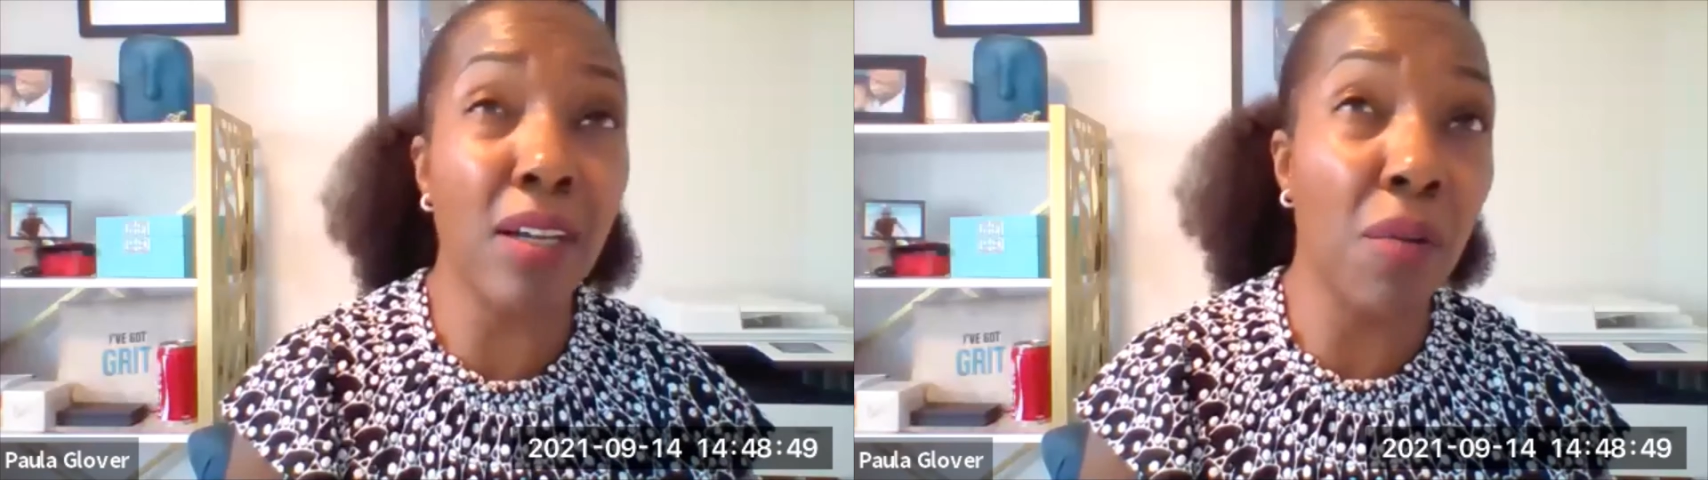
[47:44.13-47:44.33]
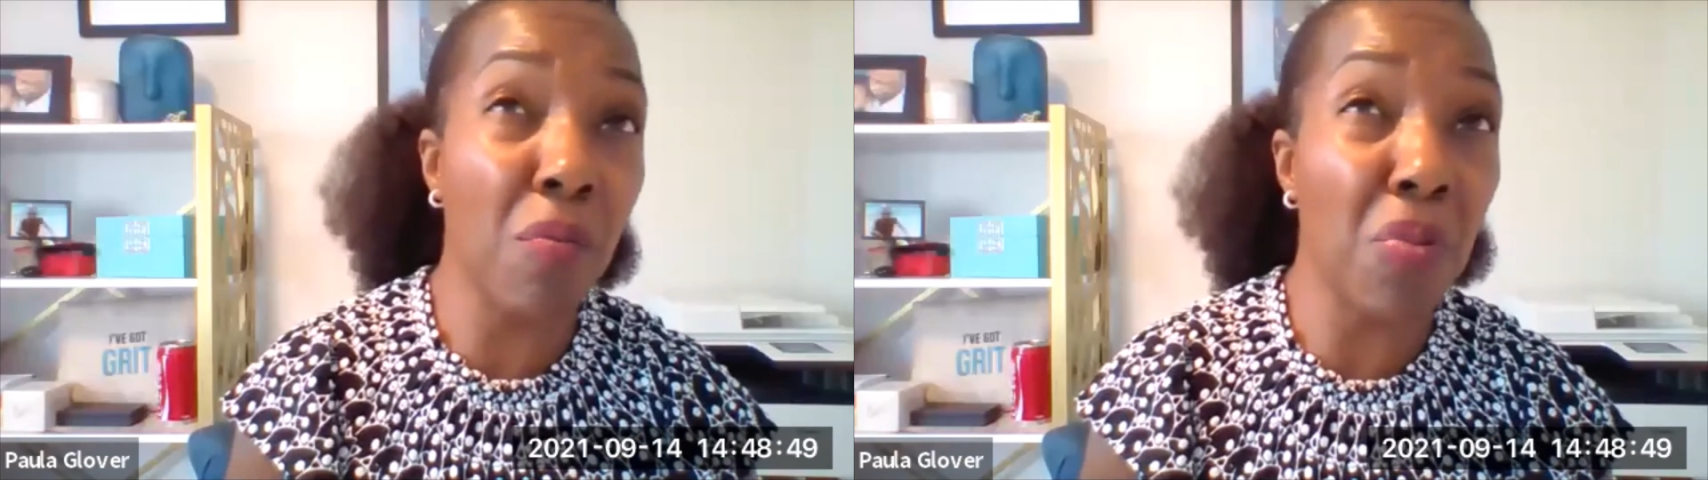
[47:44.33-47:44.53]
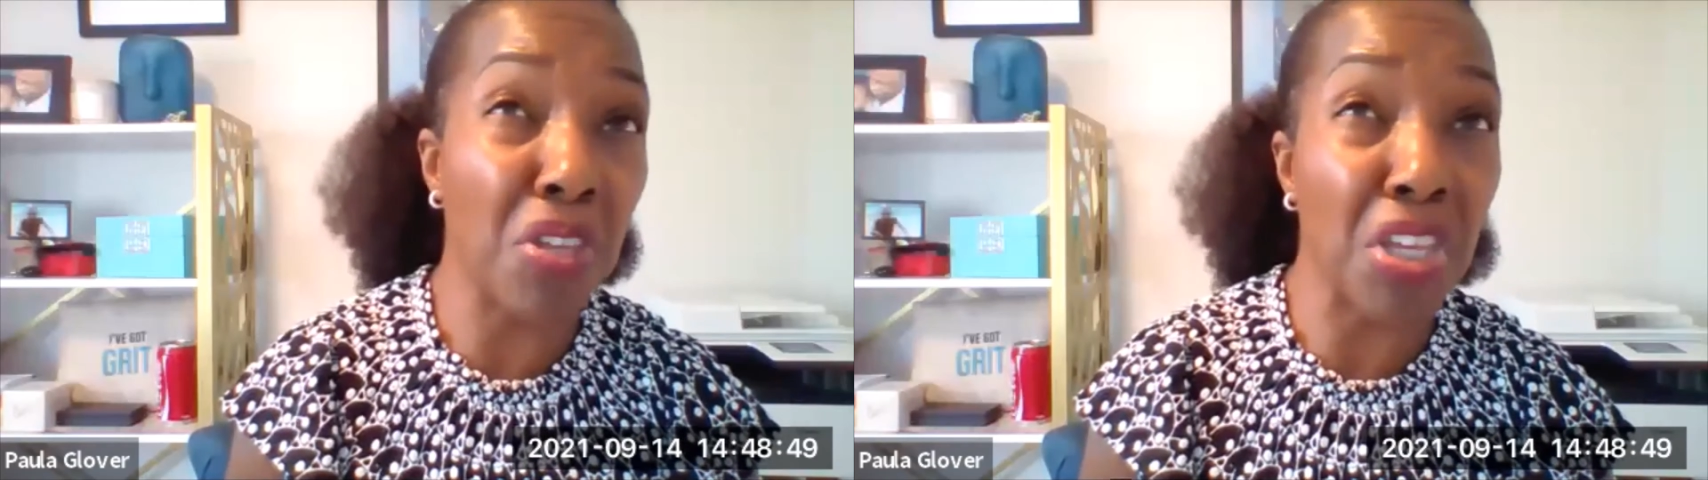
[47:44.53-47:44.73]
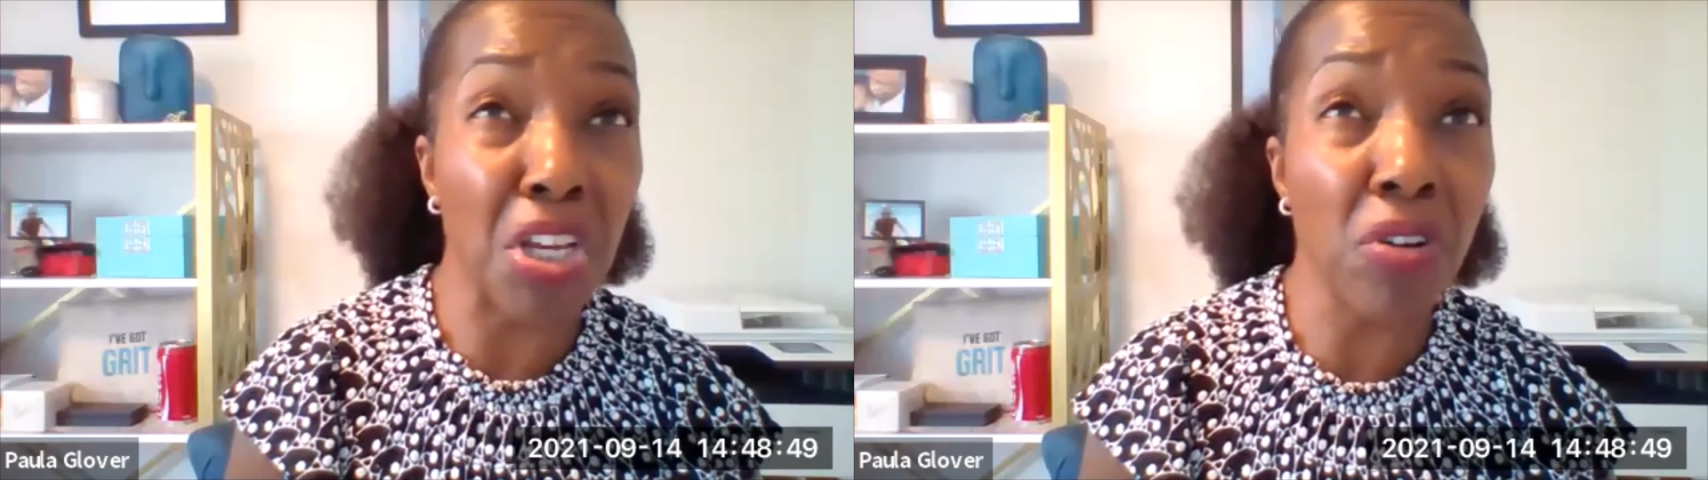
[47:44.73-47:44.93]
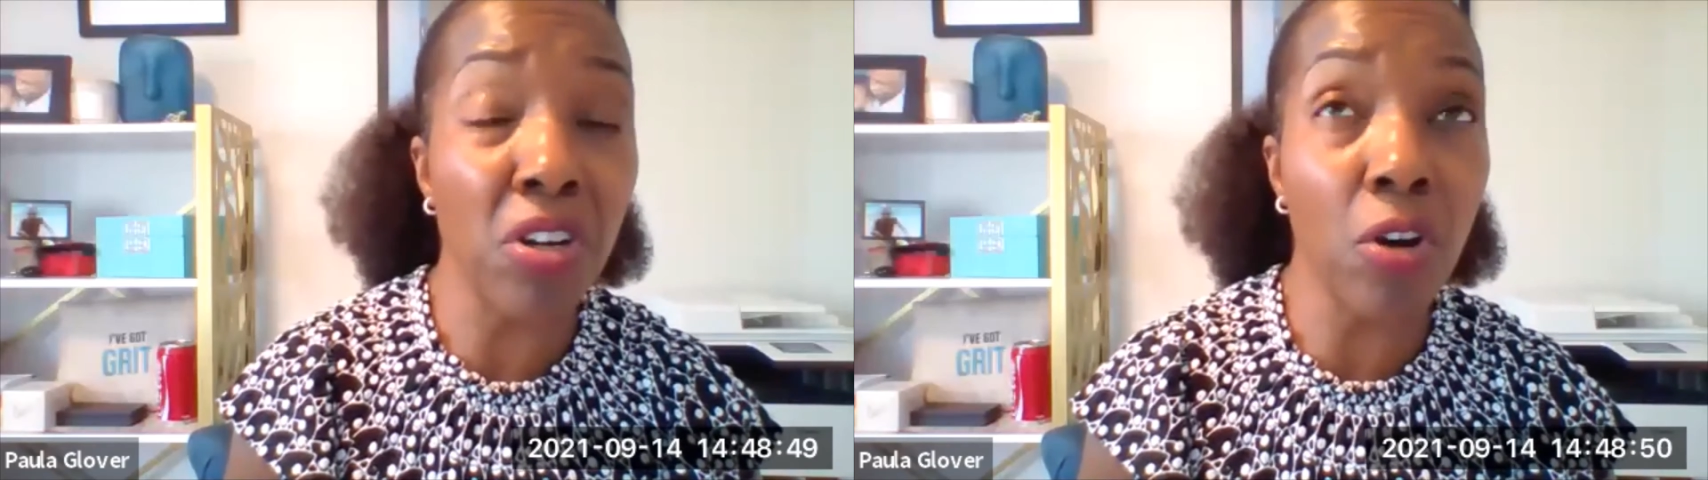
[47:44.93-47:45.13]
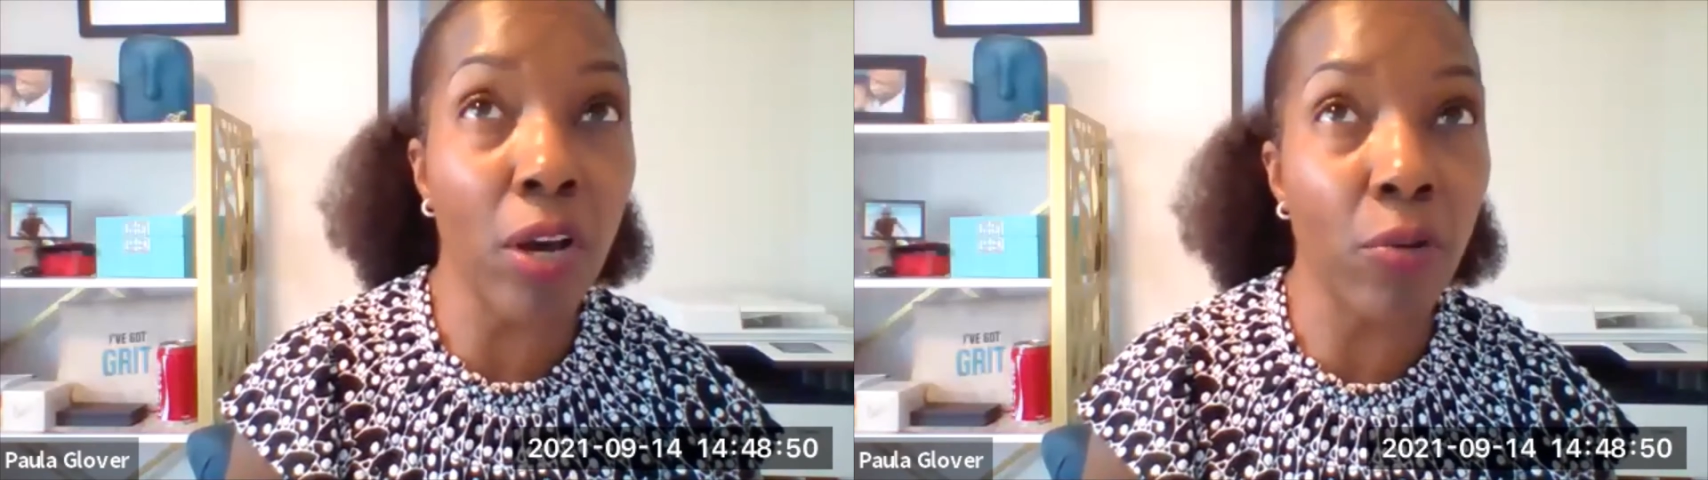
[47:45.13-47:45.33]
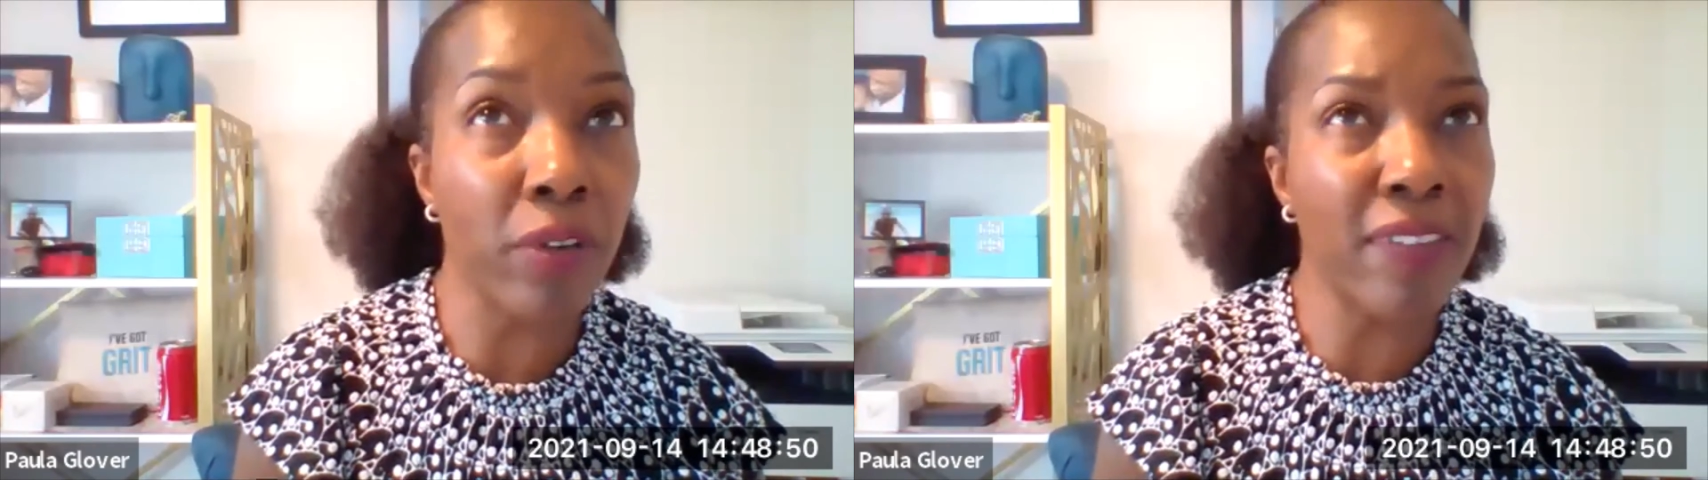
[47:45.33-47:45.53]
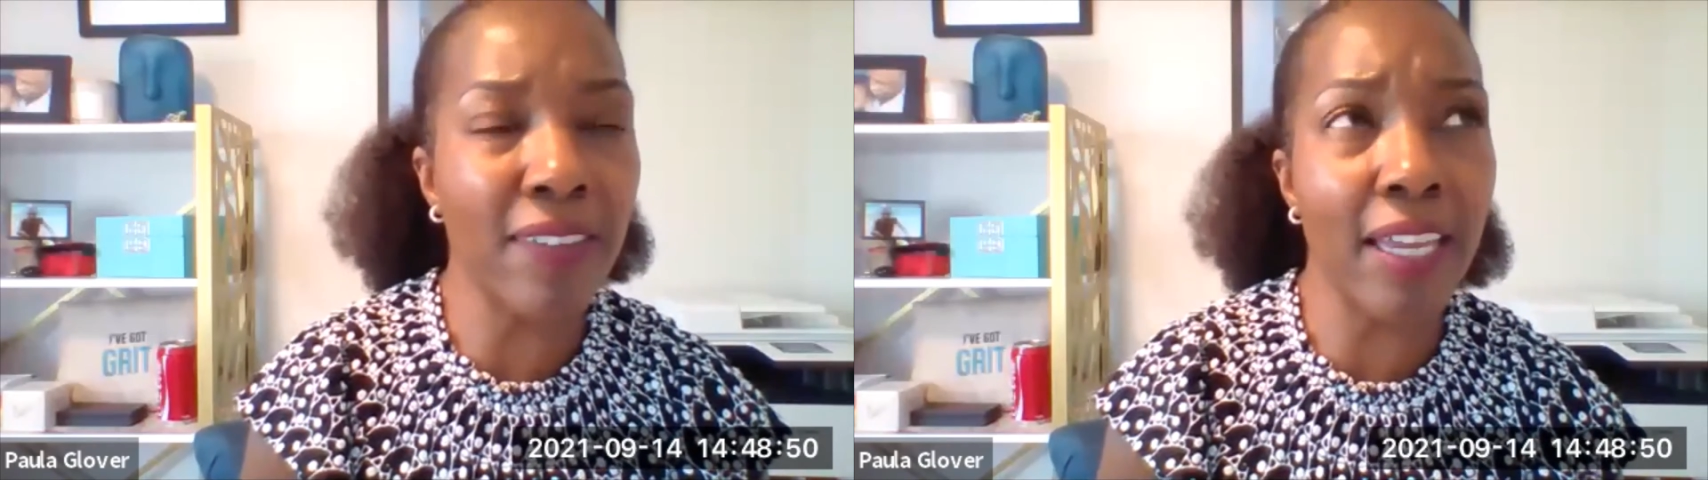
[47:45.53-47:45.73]
a year ago, I would
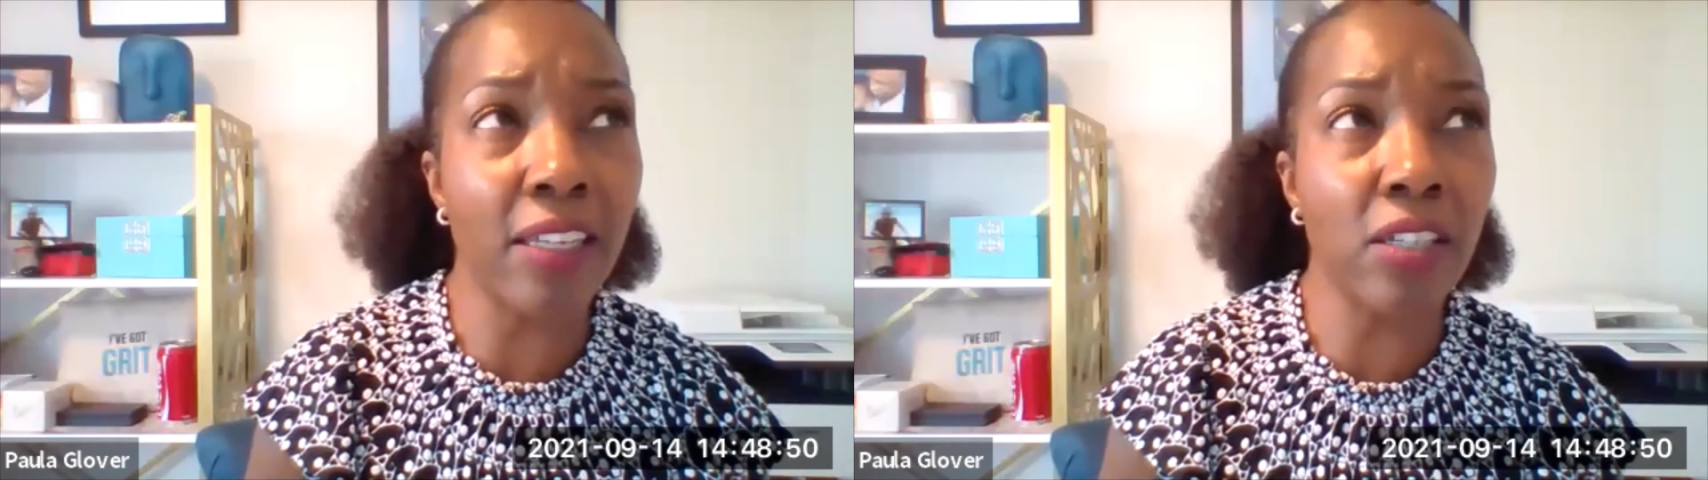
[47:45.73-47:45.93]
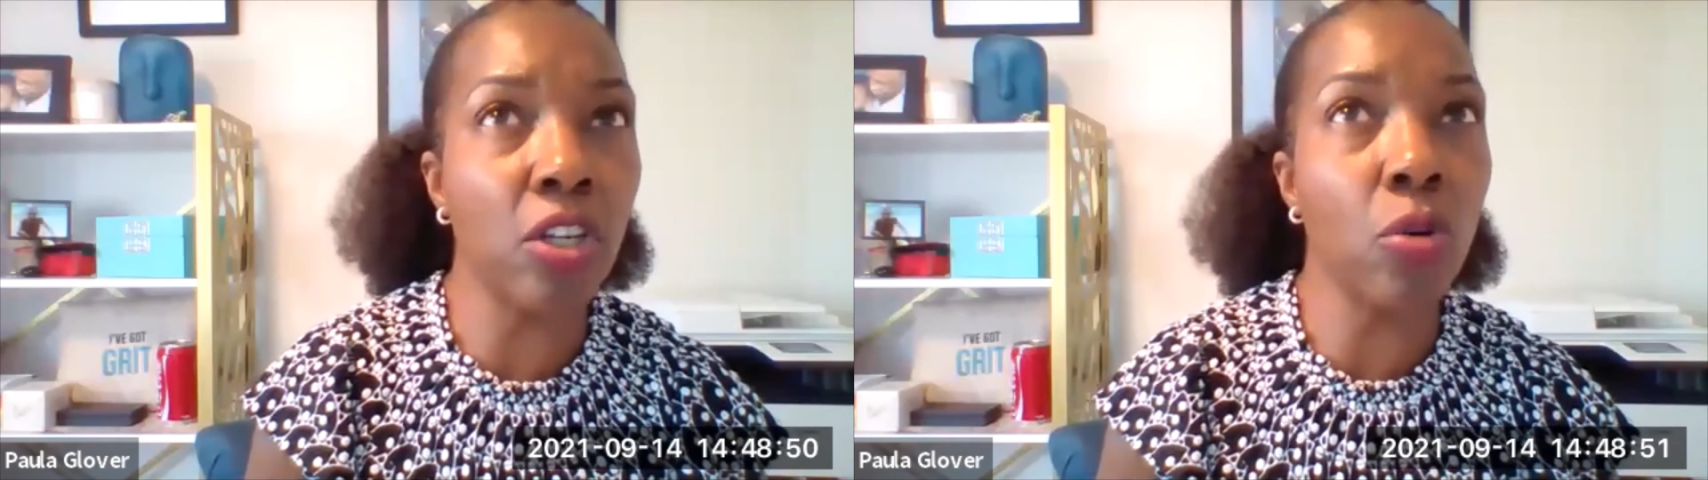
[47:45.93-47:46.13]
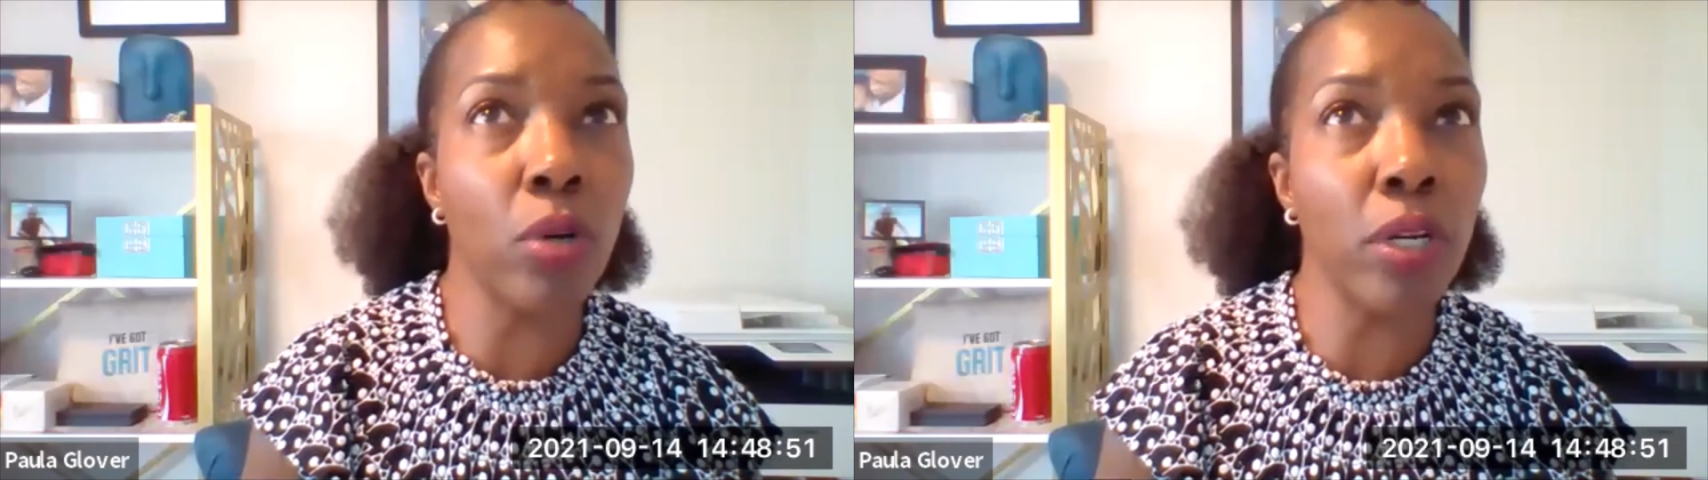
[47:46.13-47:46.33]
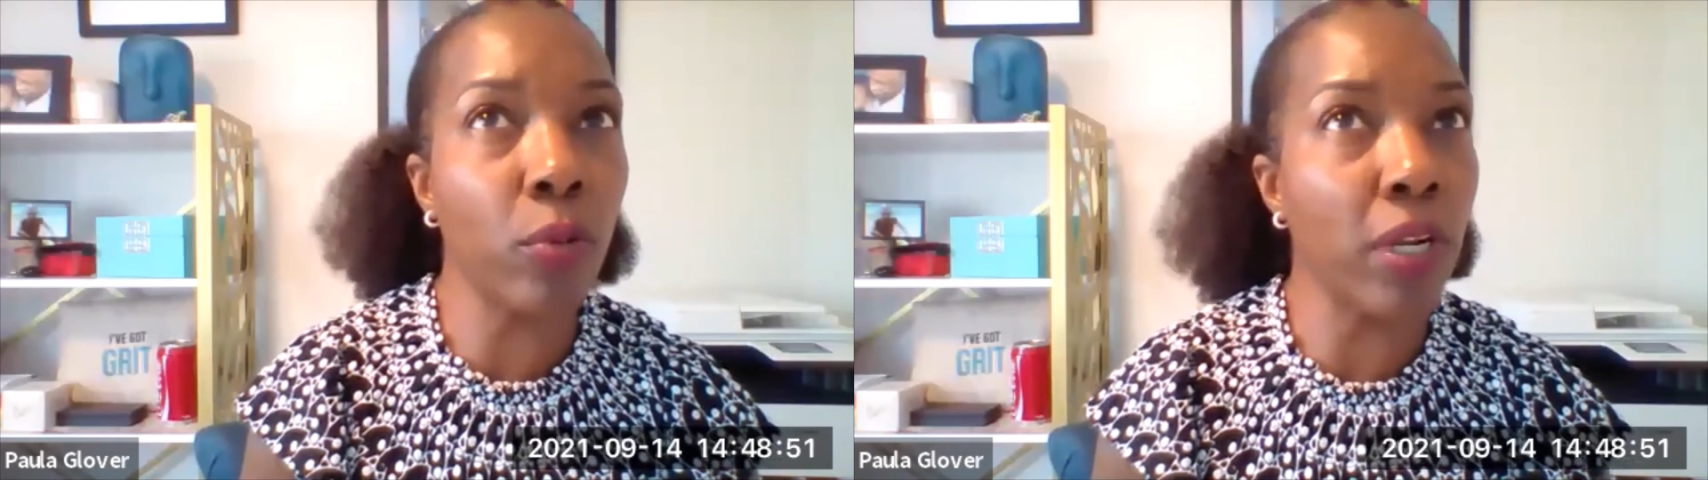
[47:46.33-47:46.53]
have said, you know what,